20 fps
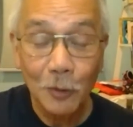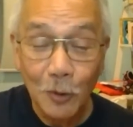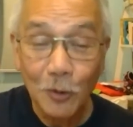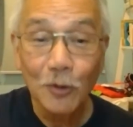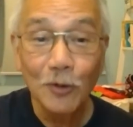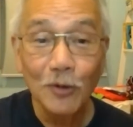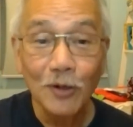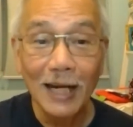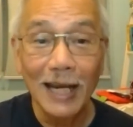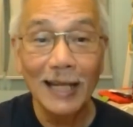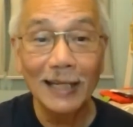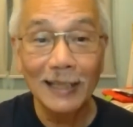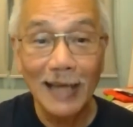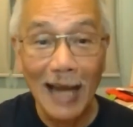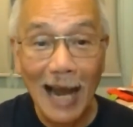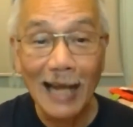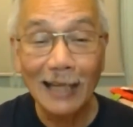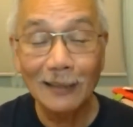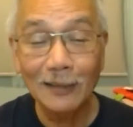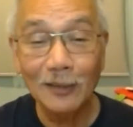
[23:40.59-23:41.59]
to
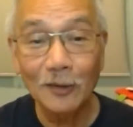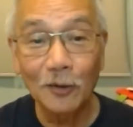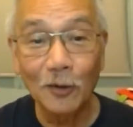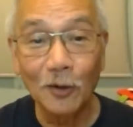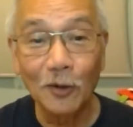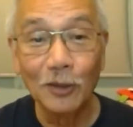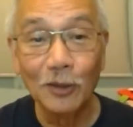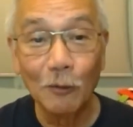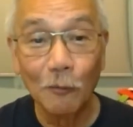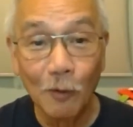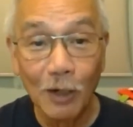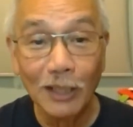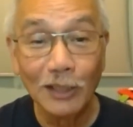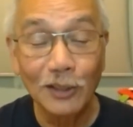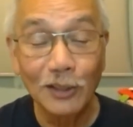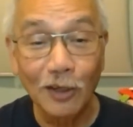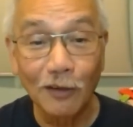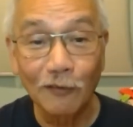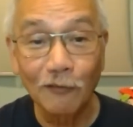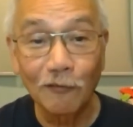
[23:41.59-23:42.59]
and act on the
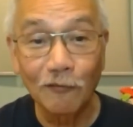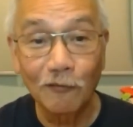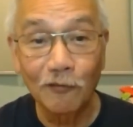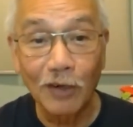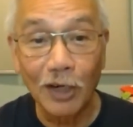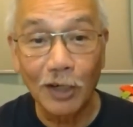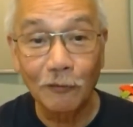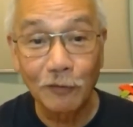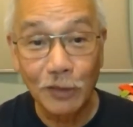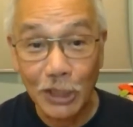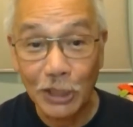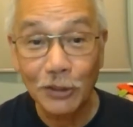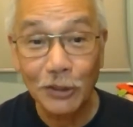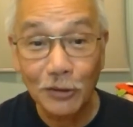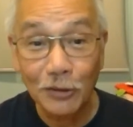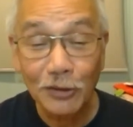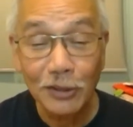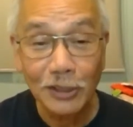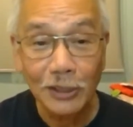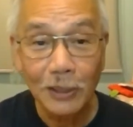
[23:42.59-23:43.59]
words of, of
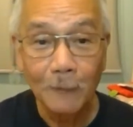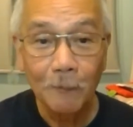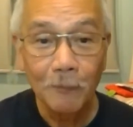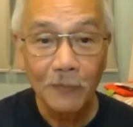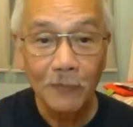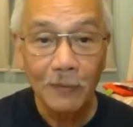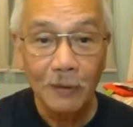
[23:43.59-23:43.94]
Jesus,